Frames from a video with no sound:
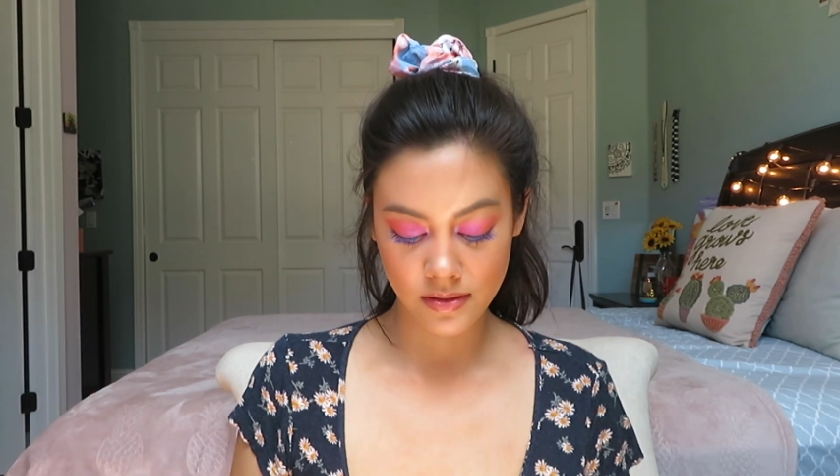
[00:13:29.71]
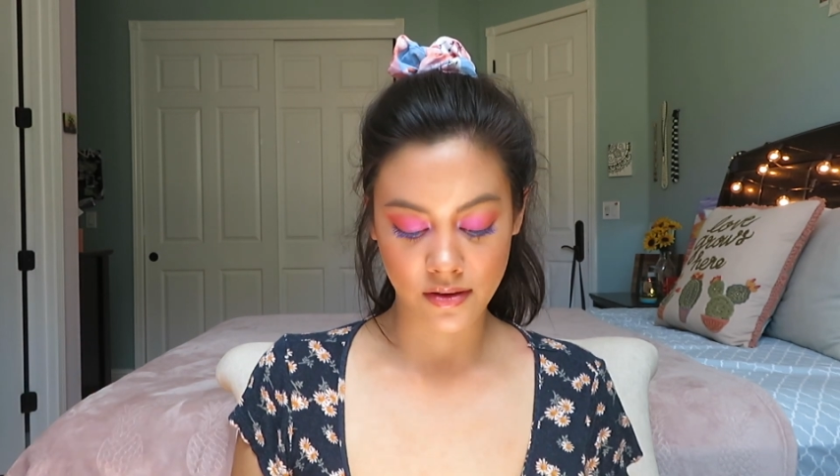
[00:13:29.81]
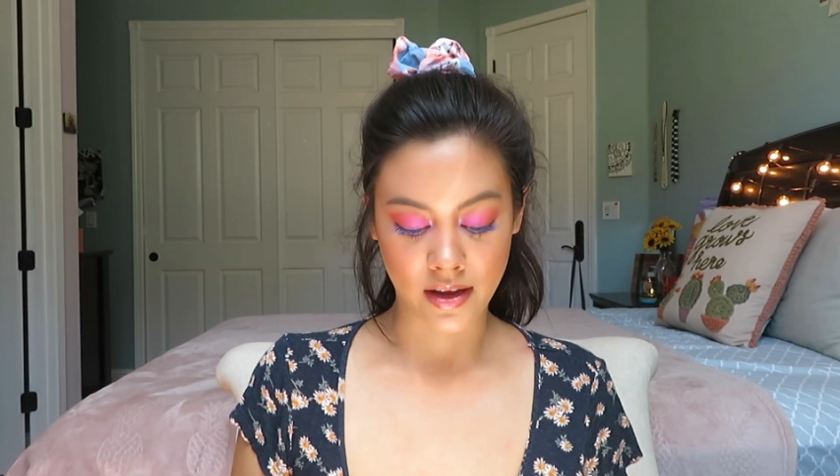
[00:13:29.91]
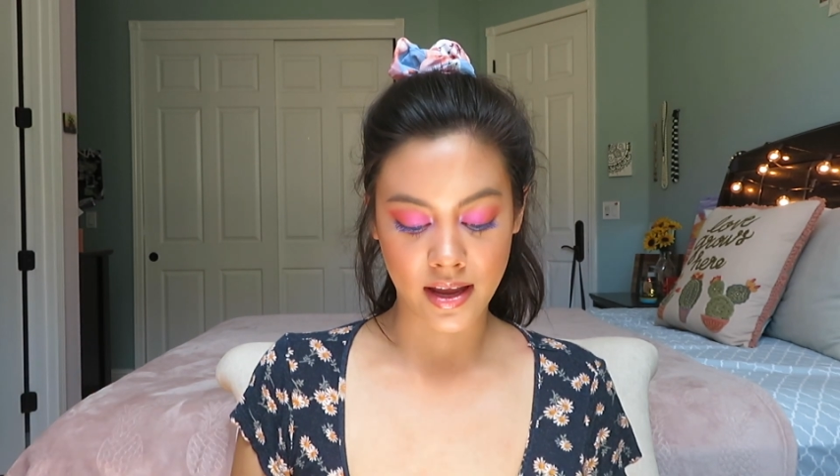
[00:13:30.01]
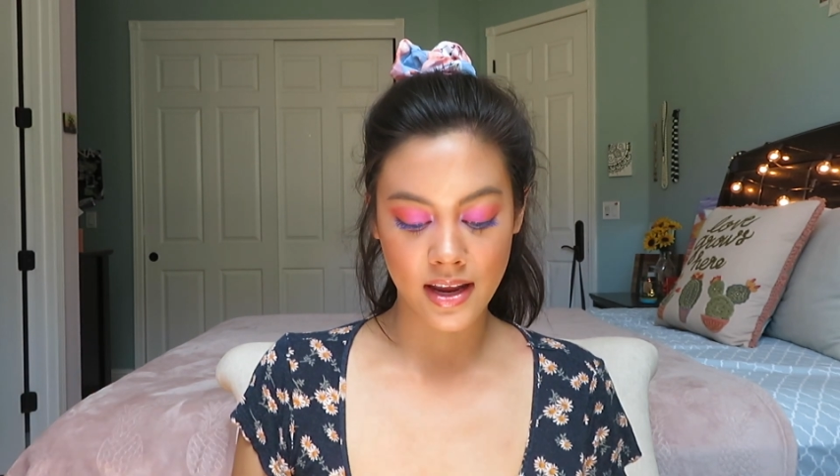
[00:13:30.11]

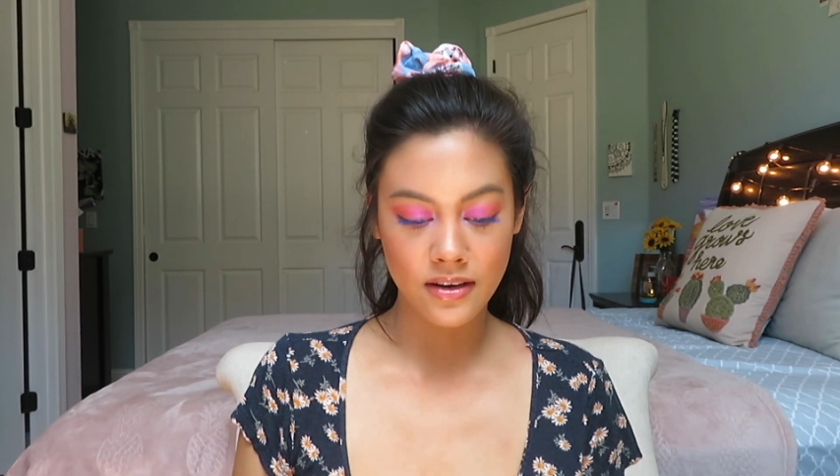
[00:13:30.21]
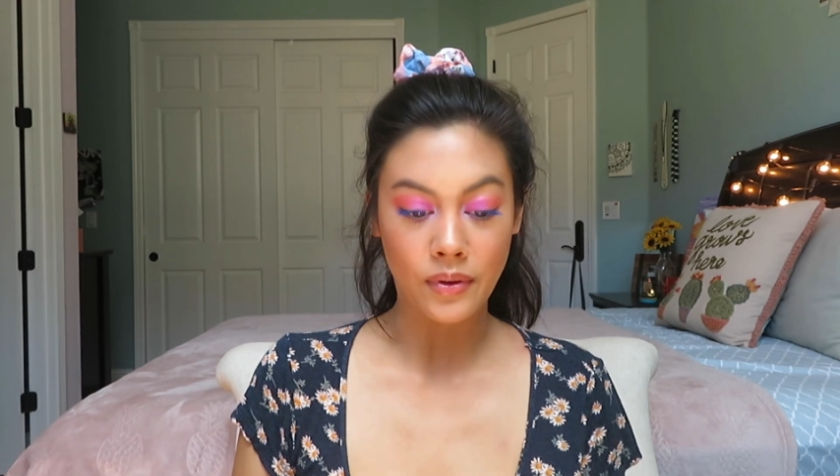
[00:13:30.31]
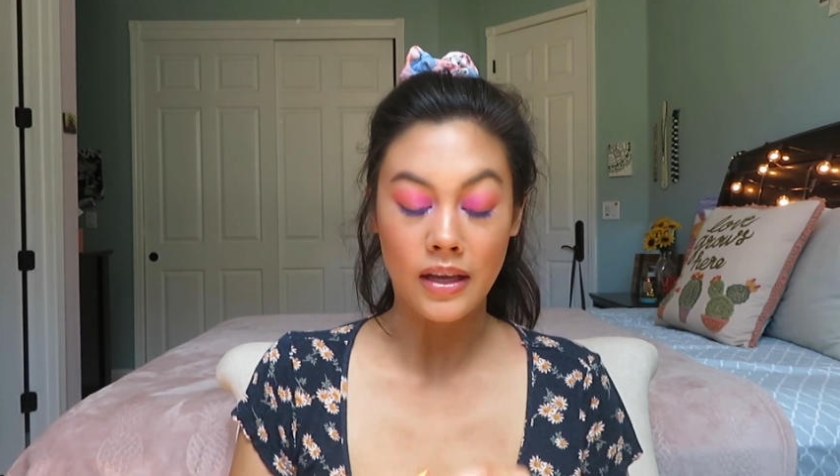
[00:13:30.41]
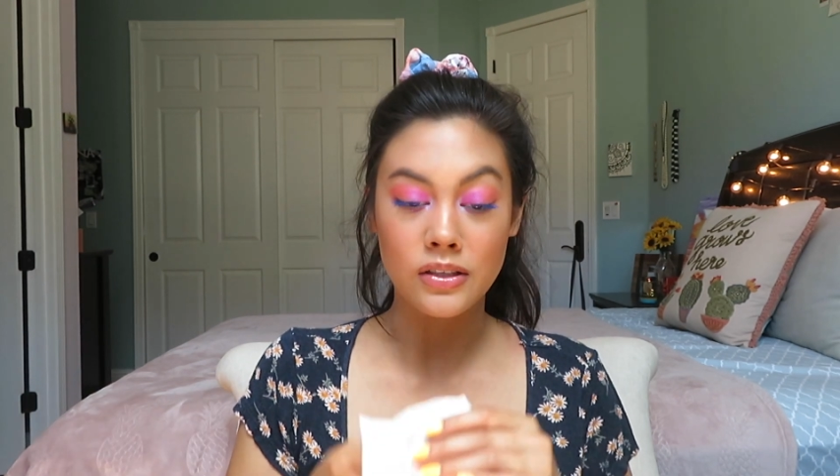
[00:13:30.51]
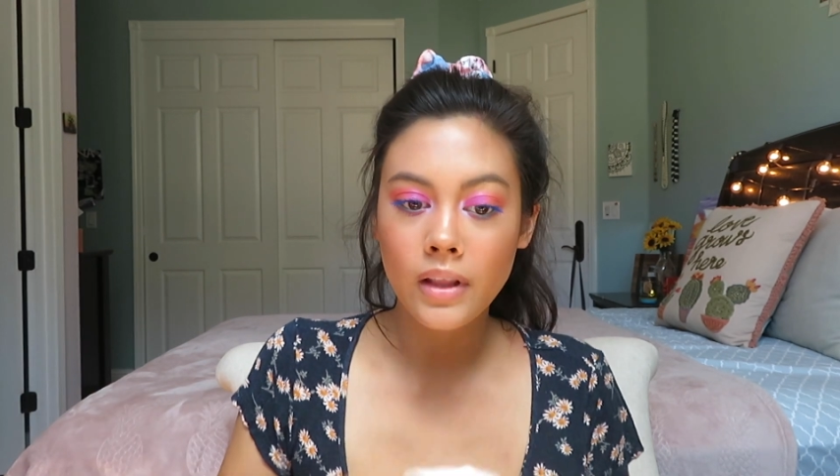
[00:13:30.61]
Okay,
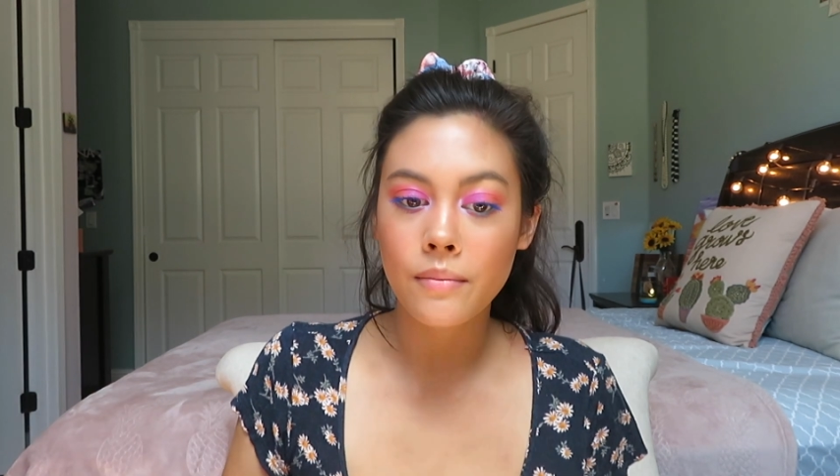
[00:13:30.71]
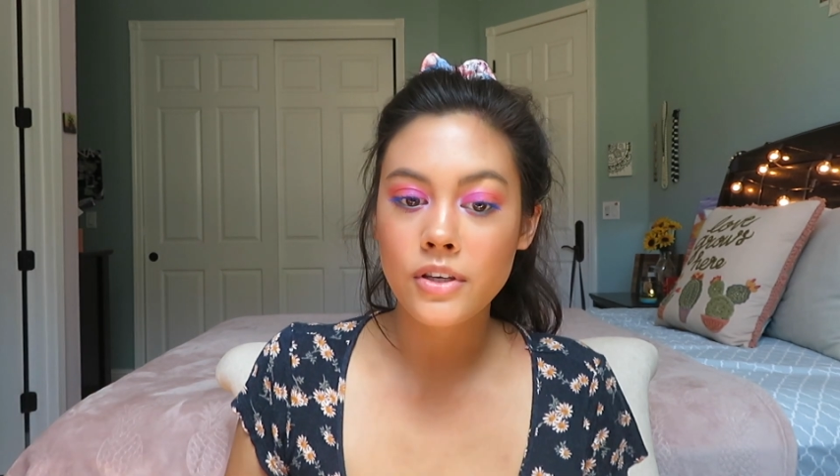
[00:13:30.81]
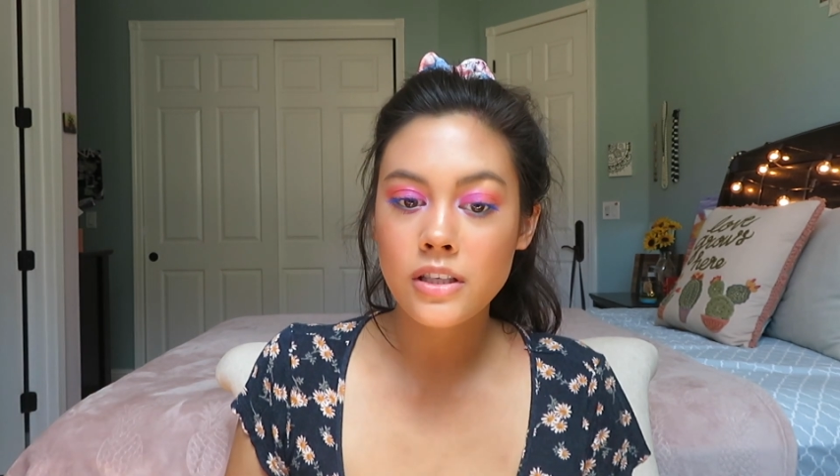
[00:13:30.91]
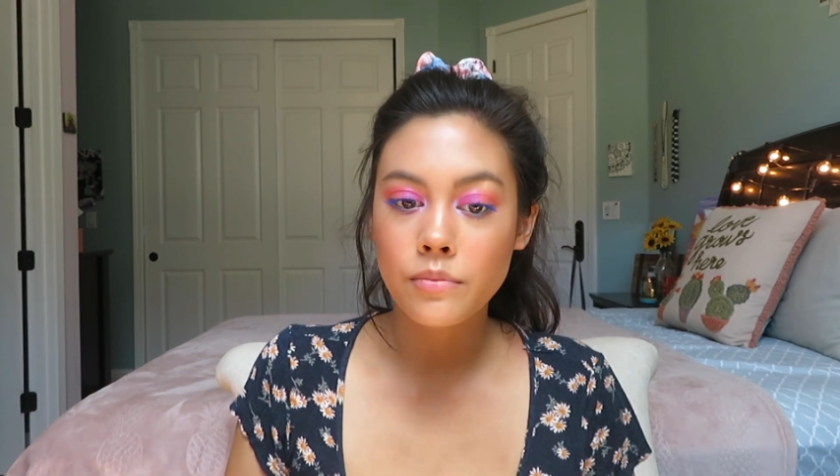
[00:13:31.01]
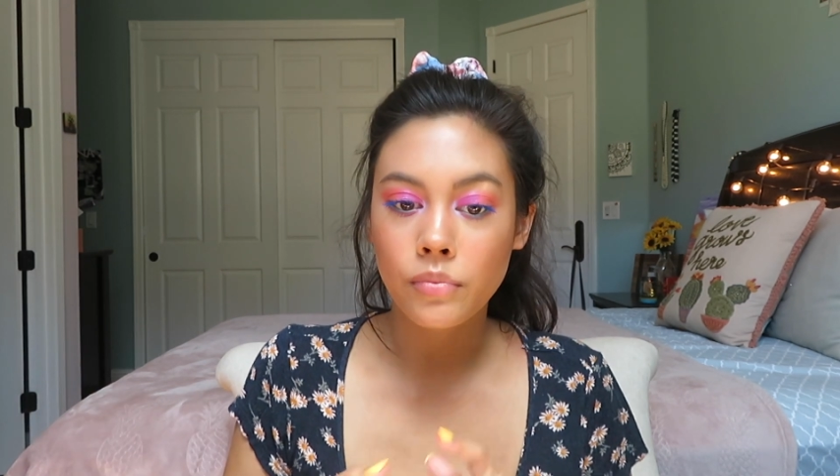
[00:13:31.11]
anyways, let
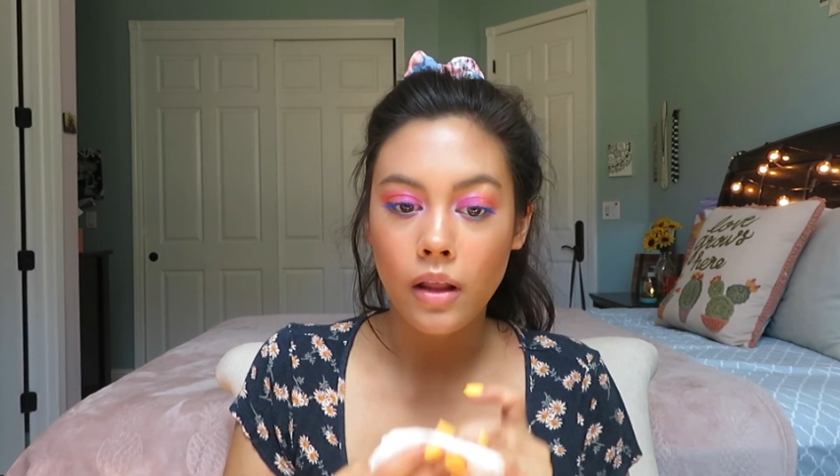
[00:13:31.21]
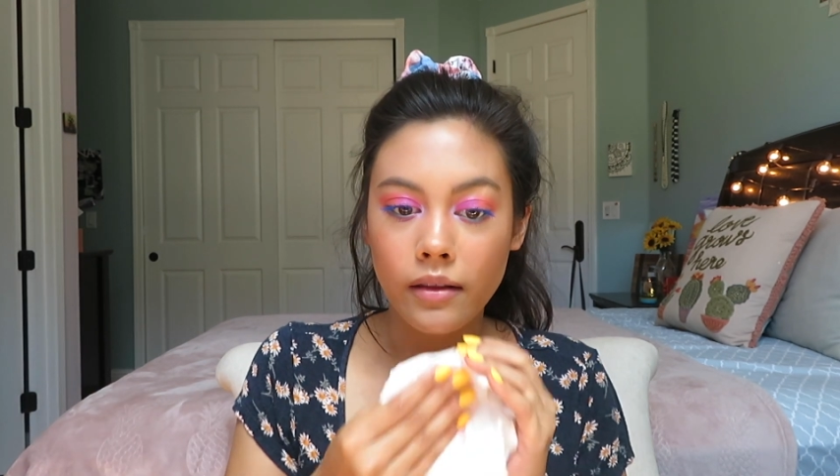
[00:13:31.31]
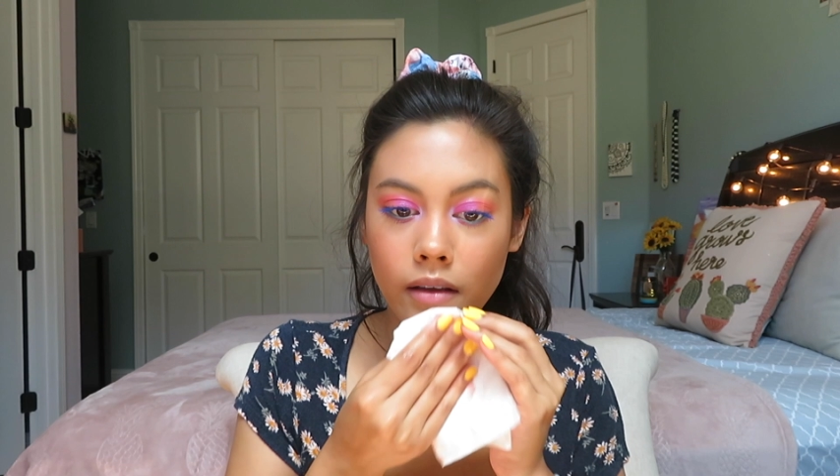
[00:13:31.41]
me just flop